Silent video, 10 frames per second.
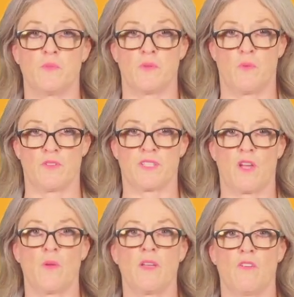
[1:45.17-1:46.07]
with what's
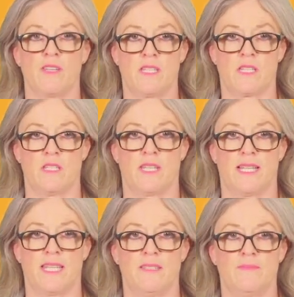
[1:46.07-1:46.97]
going on
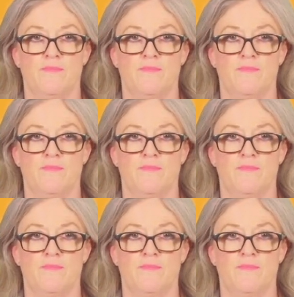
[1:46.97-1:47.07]
internally.